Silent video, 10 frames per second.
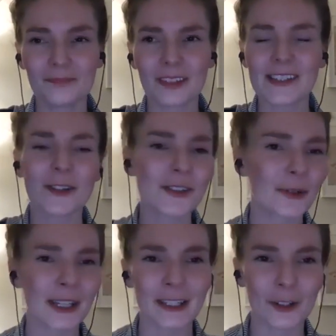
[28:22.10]
That's also
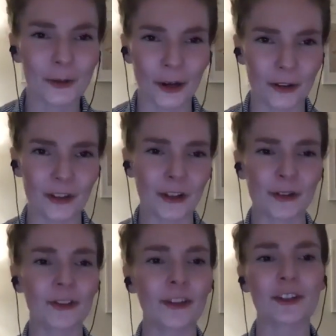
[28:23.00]
like growth. You know,
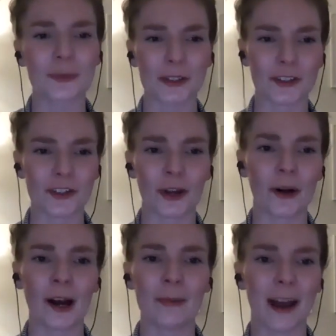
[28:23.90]
you think you're supposed to show
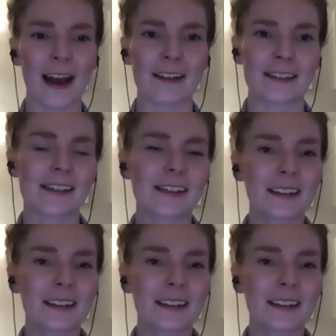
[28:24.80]
up as